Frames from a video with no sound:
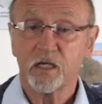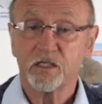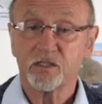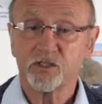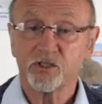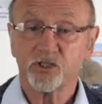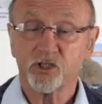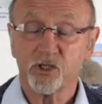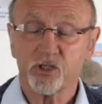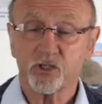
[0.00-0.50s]

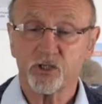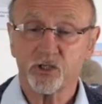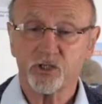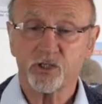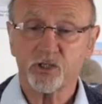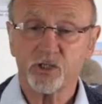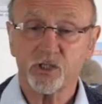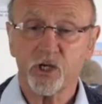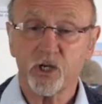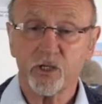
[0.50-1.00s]

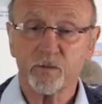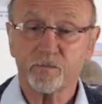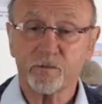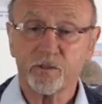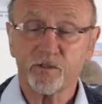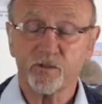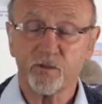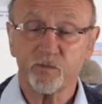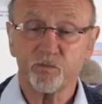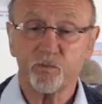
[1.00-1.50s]
certain
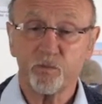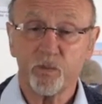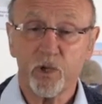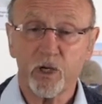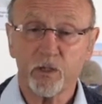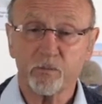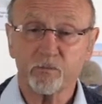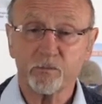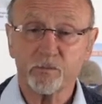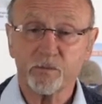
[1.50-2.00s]
types of
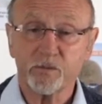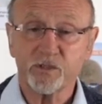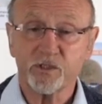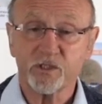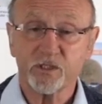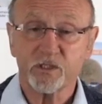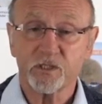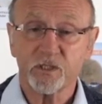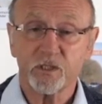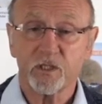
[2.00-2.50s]
pumps,